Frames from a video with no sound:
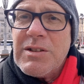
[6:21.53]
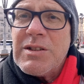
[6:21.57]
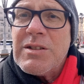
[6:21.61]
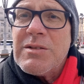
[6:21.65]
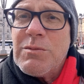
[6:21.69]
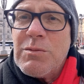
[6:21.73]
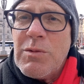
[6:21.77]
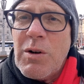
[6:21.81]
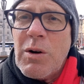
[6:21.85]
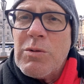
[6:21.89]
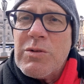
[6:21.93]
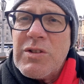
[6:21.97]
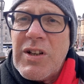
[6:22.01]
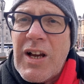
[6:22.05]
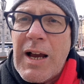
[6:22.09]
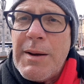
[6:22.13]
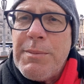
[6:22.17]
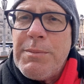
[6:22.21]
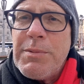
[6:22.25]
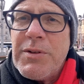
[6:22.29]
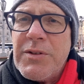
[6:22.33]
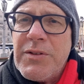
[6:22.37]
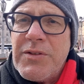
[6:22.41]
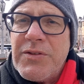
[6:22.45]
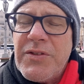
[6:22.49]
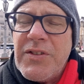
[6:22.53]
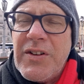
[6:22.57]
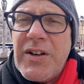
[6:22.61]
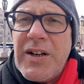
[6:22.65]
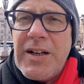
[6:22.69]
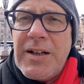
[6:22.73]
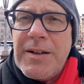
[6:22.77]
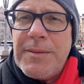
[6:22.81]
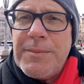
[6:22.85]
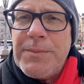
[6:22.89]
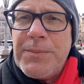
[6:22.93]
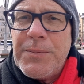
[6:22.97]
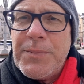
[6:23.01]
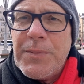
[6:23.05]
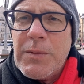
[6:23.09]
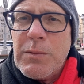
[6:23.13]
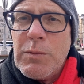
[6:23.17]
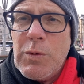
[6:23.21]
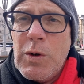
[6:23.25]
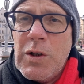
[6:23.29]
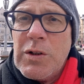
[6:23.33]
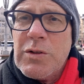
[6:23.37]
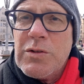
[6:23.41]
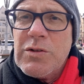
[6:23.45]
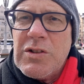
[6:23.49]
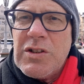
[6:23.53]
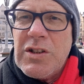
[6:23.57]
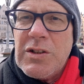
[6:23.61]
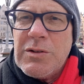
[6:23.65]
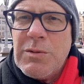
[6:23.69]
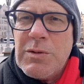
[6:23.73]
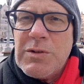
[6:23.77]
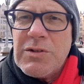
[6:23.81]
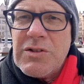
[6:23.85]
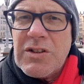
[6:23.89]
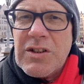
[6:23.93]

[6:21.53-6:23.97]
What type of world do you want